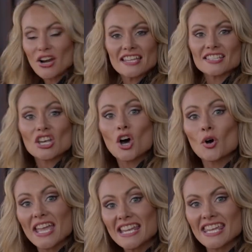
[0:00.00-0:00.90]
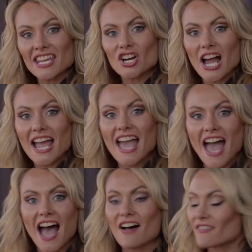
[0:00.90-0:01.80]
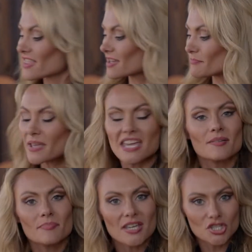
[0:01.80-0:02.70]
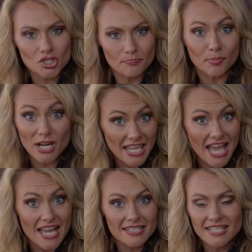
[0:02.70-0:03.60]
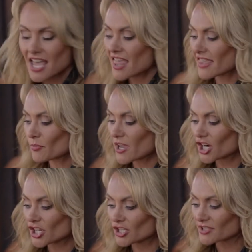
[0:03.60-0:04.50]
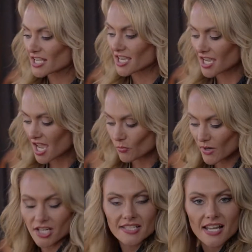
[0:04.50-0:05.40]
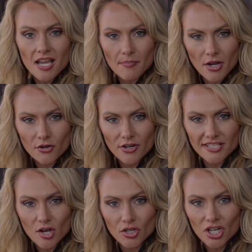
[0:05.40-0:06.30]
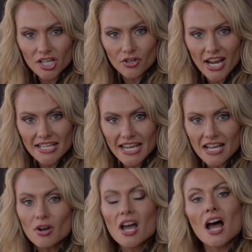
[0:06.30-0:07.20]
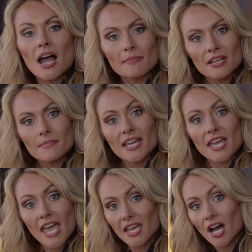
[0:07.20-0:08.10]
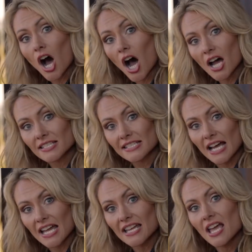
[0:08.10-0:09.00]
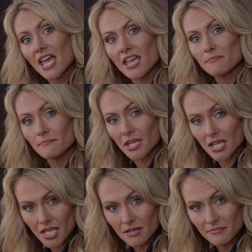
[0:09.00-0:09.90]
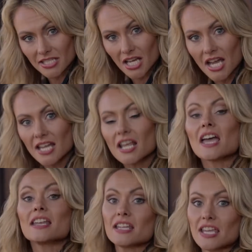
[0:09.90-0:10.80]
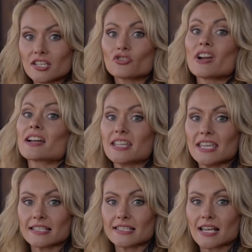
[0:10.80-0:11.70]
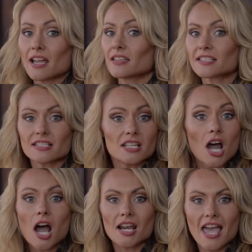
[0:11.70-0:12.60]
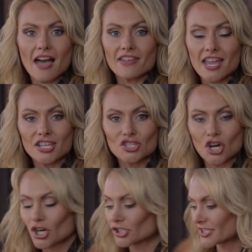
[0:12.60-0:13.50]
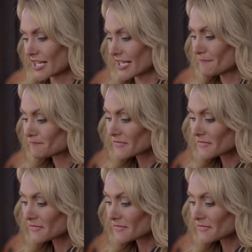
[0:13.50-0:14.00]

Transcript: right, so in here I have the B&B briquettes that we are using. We are setting up our 3-zone cook right now. I'm gonna make a hot side, a medium side, and an indirect heat side that's not gonna have any charcoals on it.